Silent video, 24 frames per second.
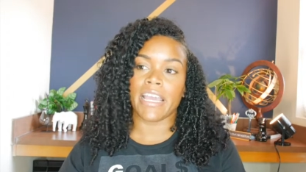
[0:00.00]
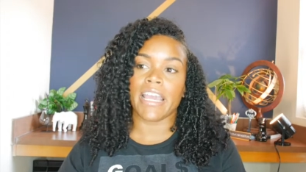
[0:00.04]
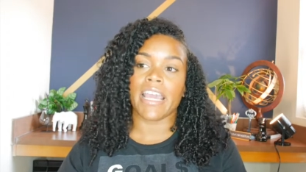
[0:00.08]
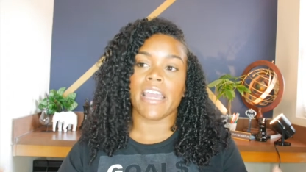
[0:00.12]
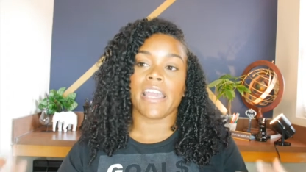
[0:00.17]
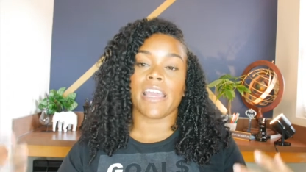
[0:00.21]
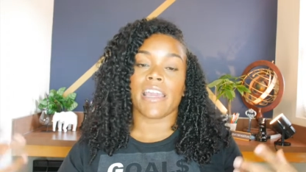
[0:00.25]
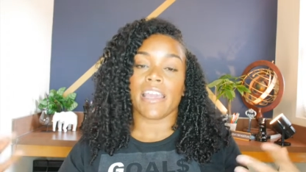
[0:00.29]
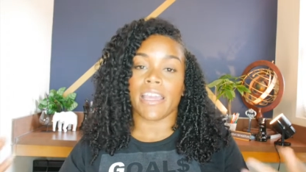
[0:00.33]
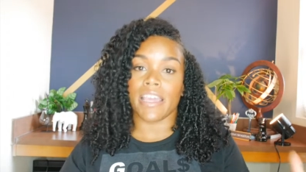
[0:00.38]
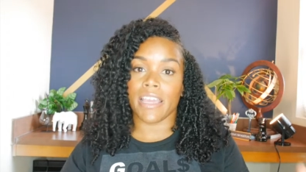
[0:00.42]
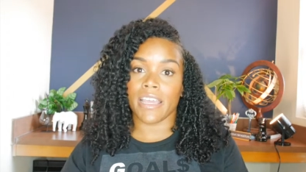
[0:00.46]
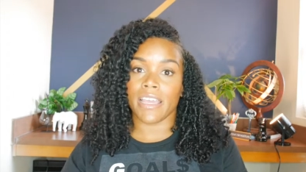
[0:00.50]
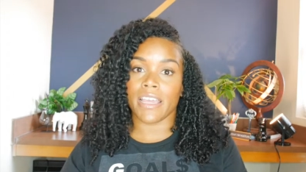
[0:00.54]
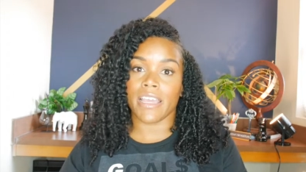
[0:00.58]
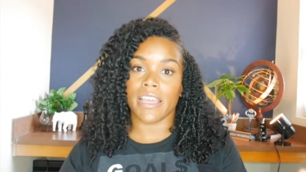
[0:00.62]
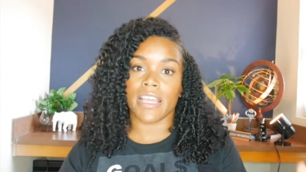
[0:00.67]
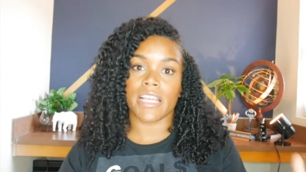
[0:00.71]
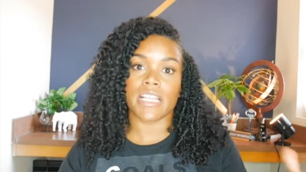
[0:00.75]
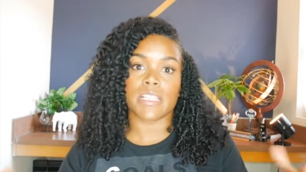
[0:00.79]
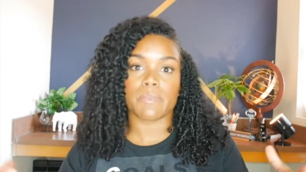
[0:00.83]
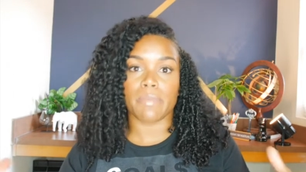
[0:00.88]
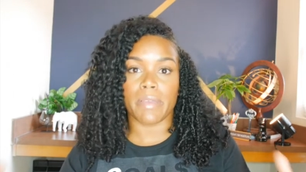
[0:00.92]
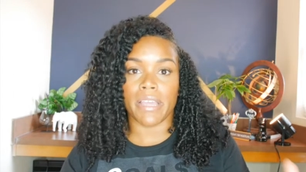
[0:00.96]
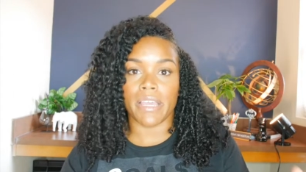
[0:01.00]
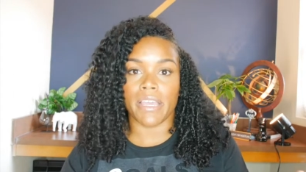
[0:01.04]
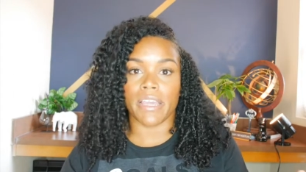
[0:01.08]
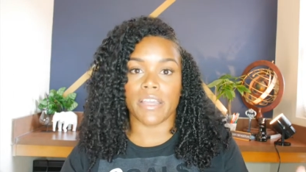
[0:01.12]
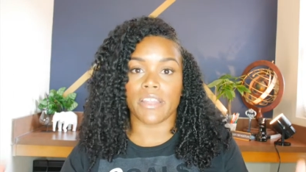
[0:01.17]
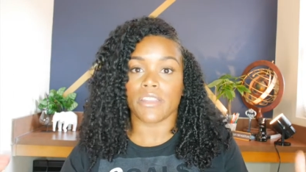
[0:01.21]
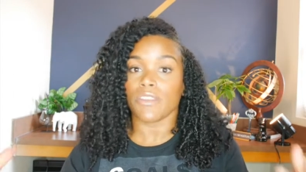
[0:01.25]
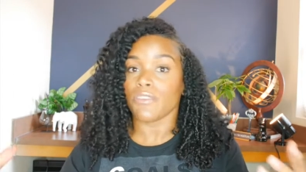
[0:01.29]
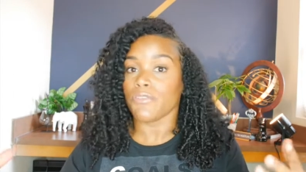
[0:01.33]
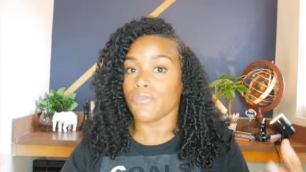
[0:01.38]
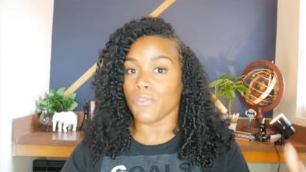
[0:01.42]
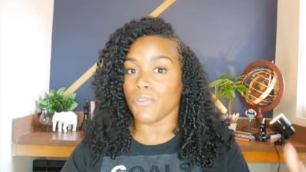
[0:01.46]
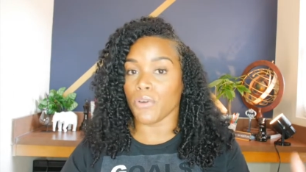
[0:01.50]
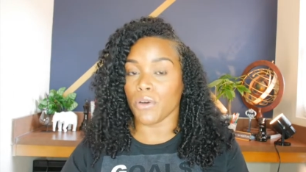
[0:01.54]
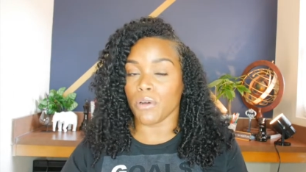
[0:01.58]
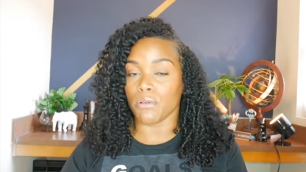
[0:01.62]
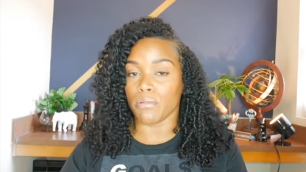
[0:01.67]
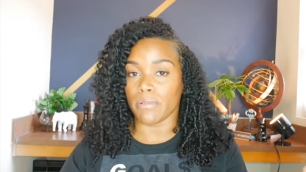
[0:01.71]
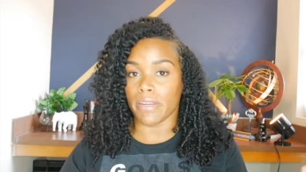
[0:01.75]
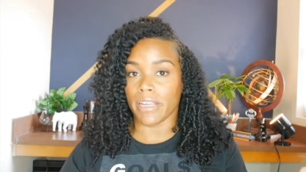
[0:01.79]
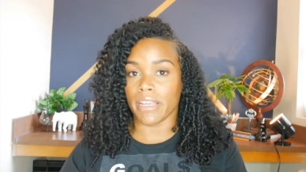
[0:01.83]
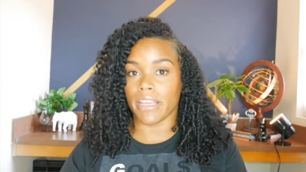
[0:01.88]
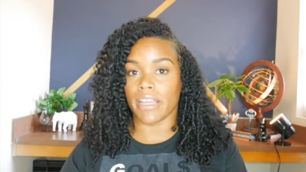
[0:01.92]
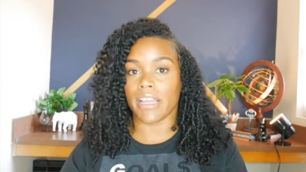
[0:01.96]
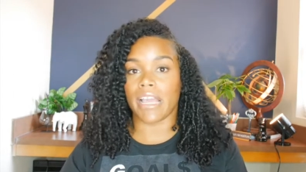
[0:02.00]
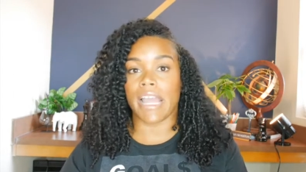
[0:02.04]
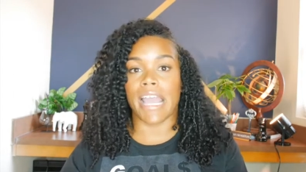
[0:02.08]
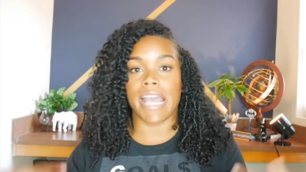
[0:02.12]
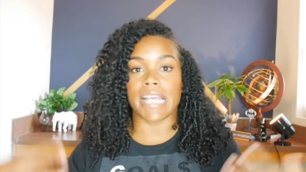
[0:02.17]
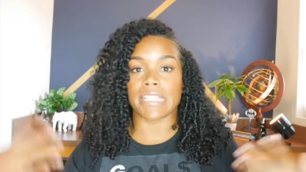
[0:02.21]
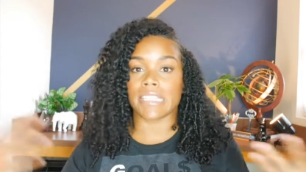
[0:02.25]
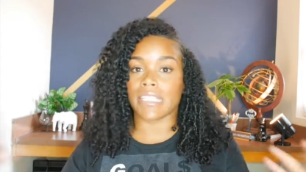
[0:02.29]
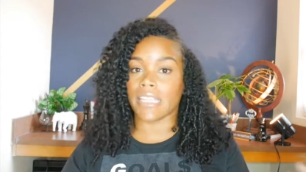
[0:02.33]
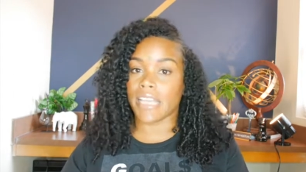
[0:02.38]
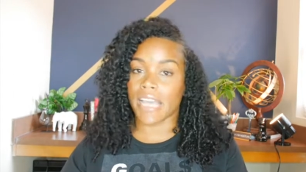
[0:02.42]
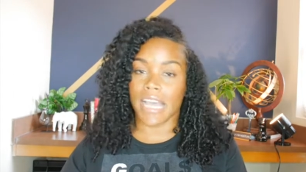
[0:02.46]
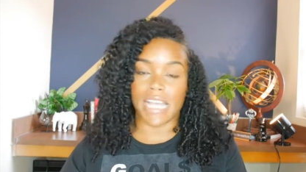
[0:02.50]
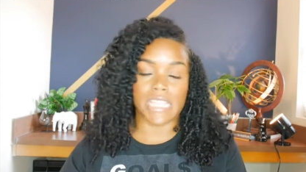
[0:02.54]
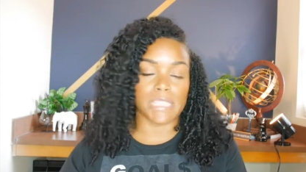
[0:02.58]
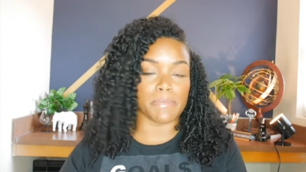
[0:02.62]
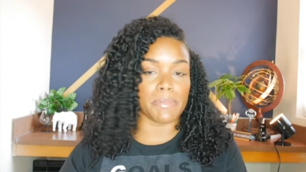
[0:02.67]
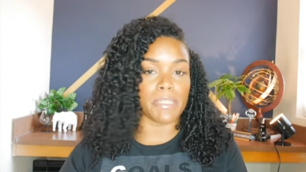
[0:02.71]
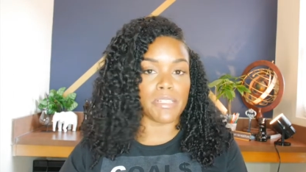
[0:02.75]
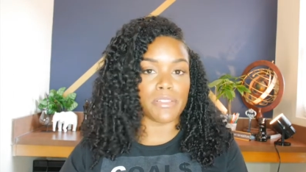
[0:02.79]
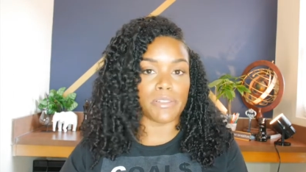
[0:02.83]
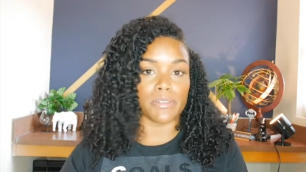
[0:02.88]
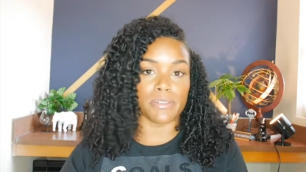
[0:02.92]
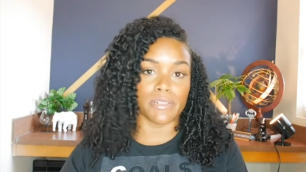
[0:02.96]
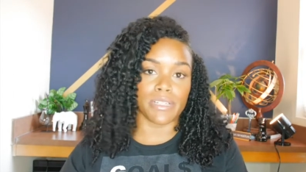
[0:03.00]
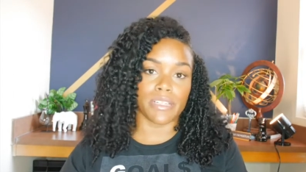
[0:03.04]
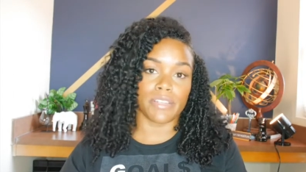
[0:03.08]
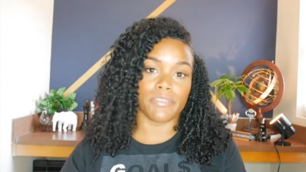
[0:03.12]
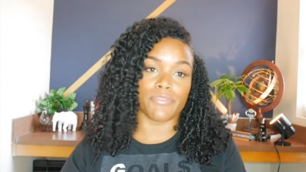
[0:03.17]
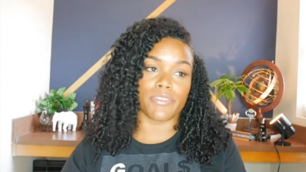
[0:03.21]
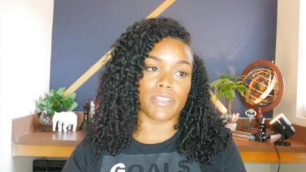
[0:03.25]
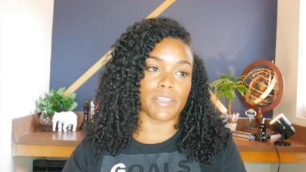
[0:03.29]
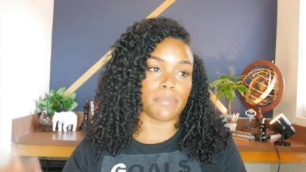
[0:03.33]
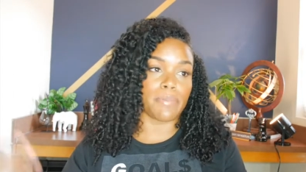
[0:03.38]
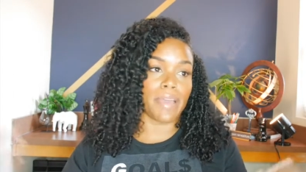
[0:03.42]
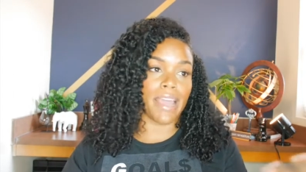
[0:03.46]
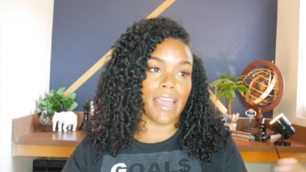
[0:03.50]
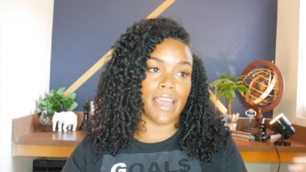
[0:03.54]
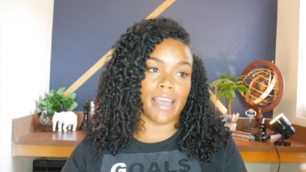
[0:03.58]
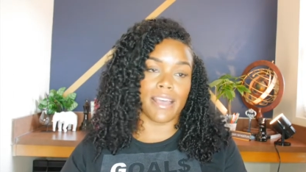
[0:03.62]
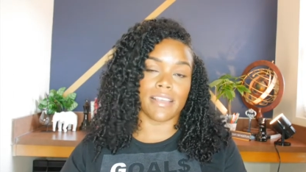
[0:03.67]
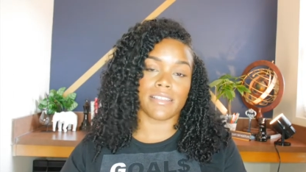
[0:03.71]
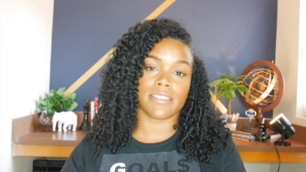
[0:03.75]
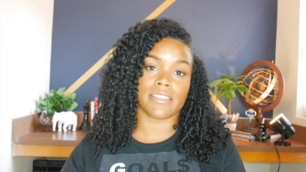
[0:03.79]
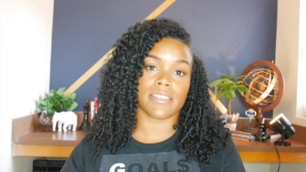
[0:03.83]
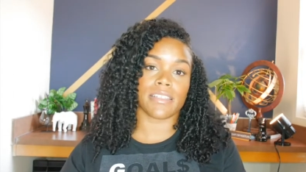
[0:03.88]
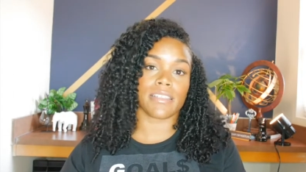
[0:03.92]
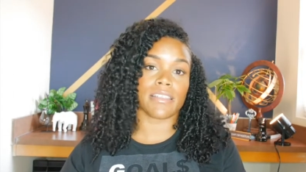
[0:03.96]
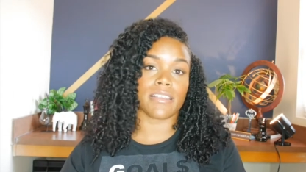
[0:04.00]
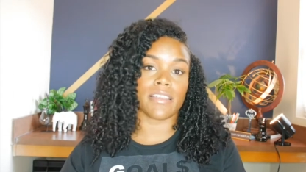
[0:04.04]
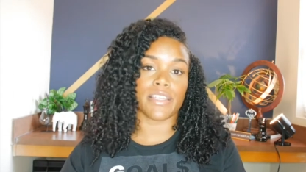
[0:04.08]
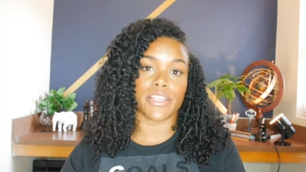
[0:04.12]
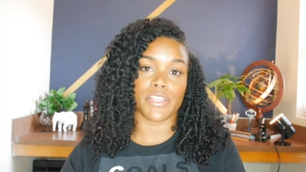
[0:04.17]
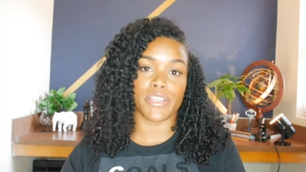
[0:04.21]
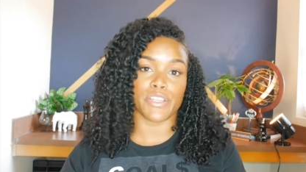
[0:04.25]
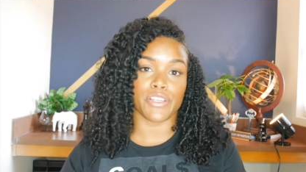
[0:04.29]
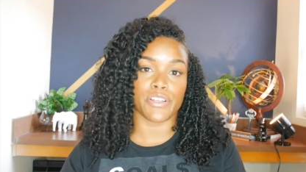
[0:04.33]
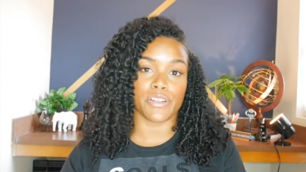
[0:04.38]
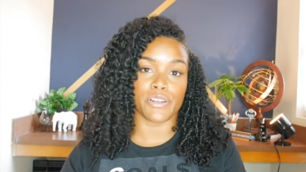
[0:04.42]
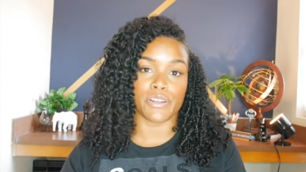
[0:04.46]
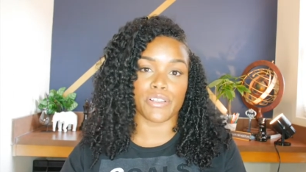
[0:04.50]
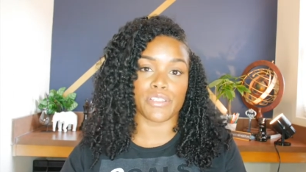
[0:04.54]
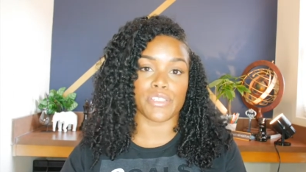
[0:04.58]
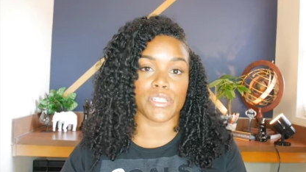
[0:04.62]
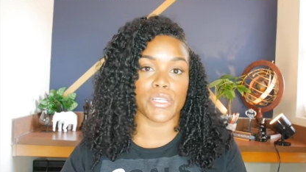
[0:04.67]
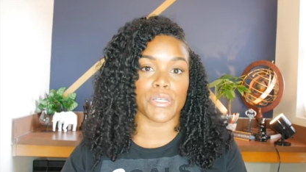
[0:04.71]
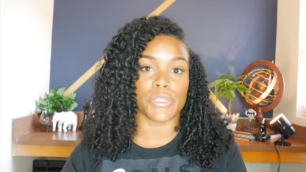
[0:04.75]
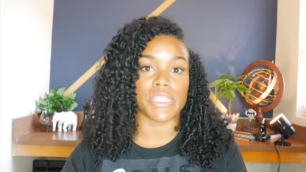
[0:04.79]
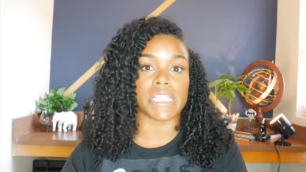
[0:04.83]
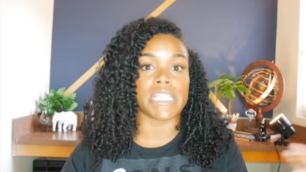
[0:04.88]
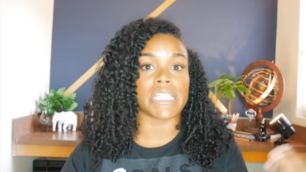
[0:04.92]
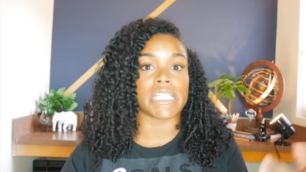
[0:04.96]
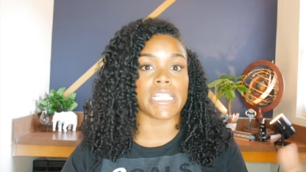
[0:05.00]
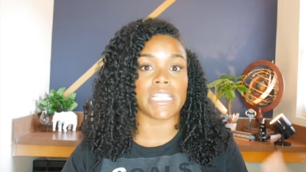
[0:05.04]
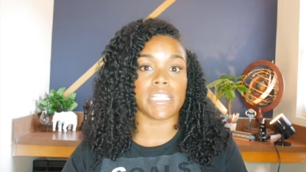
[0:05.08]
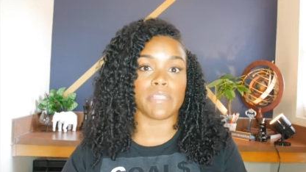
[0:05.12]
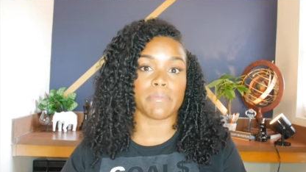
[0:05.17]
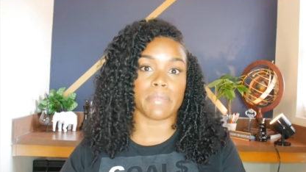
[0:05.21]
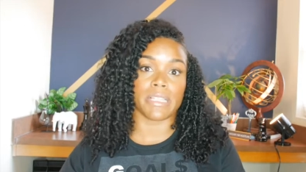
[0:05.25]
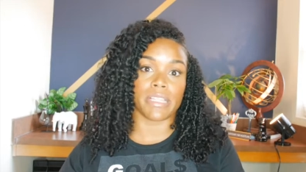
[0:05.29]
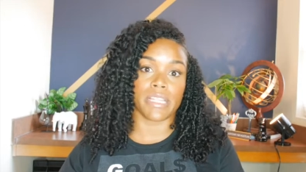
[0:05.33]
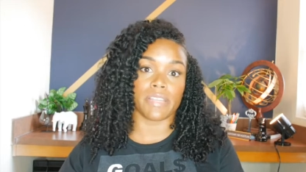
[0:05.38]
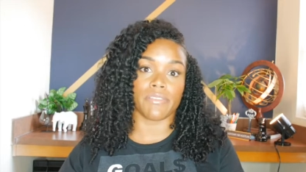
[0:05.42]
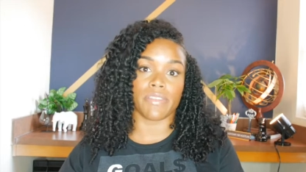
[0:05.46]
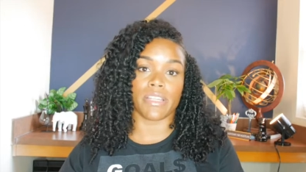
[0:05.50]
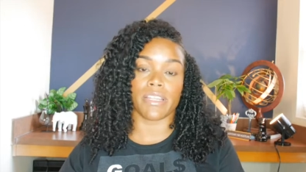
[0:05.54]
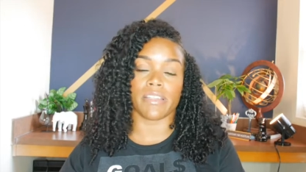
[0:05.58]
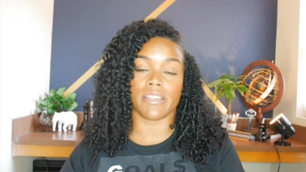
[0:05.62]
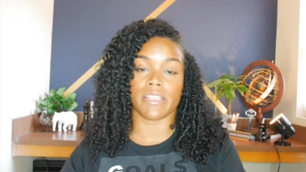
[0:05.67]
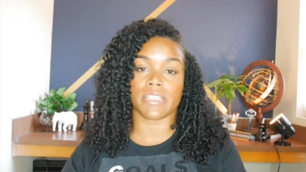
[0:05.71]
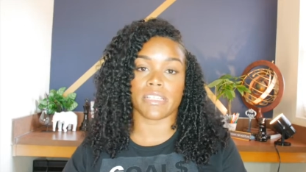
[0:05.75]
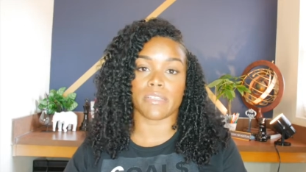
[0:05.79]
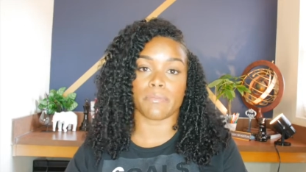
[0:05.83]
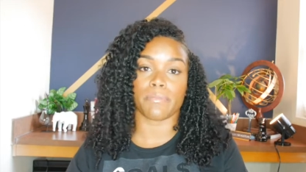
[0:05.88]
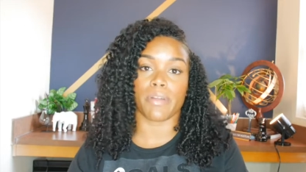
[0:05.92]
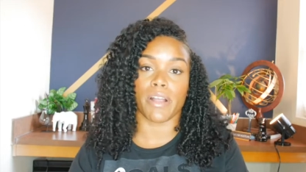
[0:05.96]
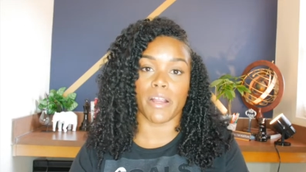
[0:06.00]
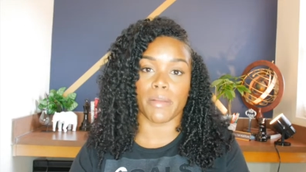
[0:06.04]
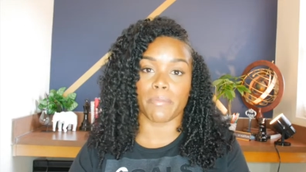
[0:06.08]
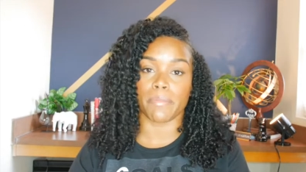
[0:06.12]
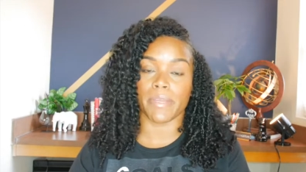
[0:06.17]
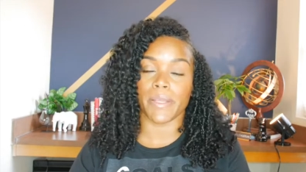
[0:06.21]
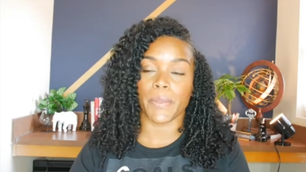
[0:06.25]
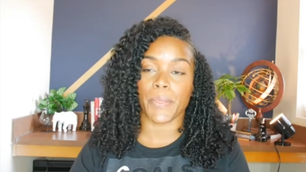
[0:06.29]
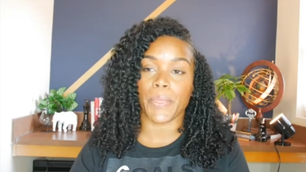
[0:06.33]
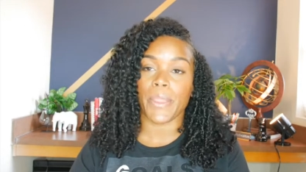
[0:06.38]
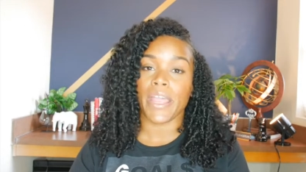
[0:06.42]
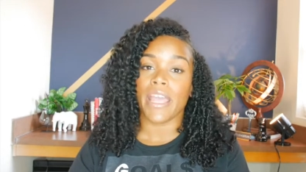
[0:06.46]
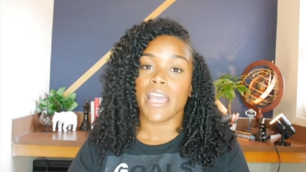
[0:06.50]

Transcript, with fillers: He is paying the full rent as he has been doing for the past year or so since he's been living in this apartment.